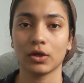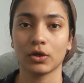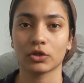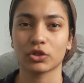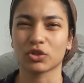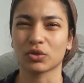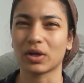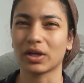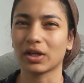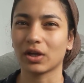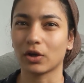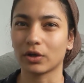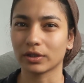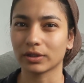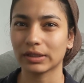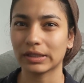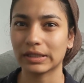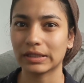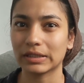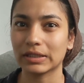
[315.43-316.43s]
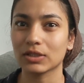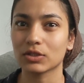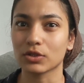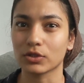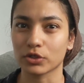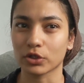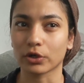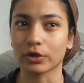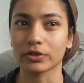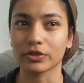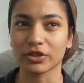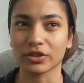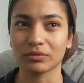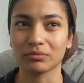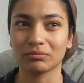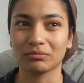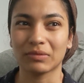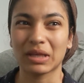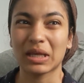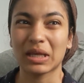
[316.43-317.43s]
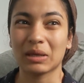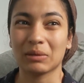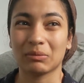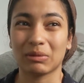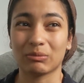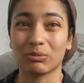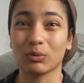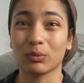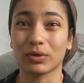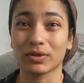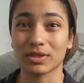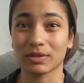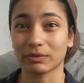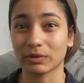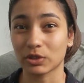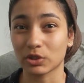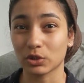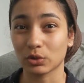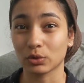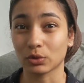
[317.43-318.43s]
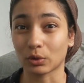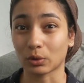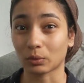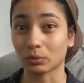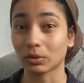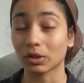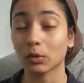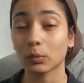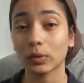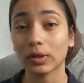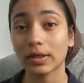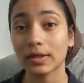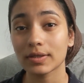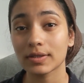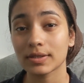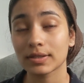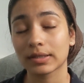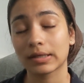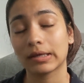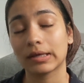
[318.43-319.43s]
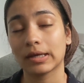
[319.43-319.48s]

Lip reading: So I hardly need to charge it maybe once every 2 to 3 weeks.